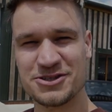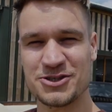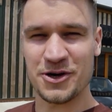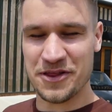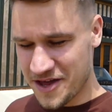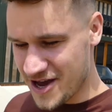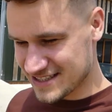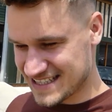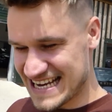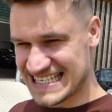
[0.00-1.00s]
sure
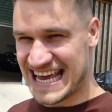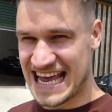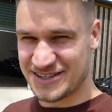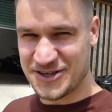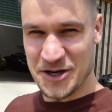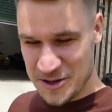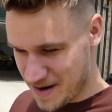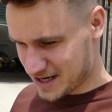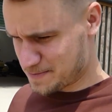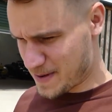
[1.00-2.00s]
Thursdays get too
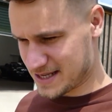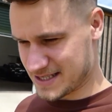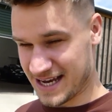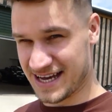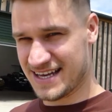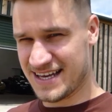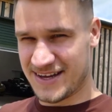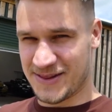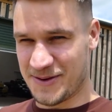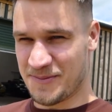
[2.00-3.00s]
much better
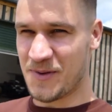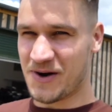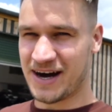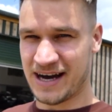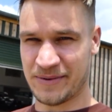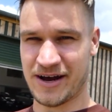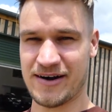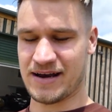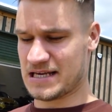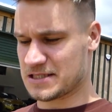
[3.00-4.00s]
than what I'm
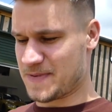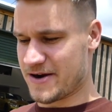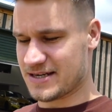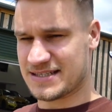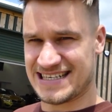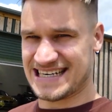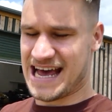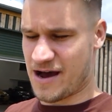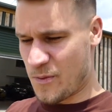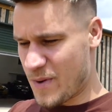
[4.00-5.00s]
currently experiencing
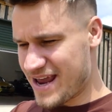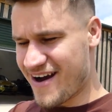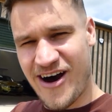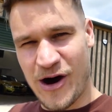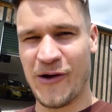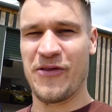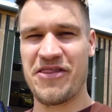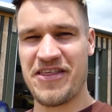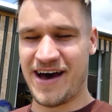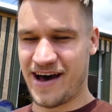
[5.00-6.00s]
now. We are
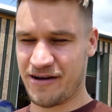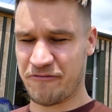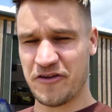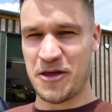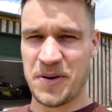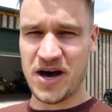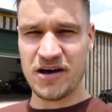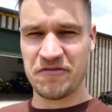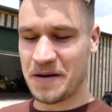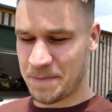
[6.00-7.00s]
on the hunt for the
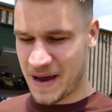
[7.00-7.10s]
perfect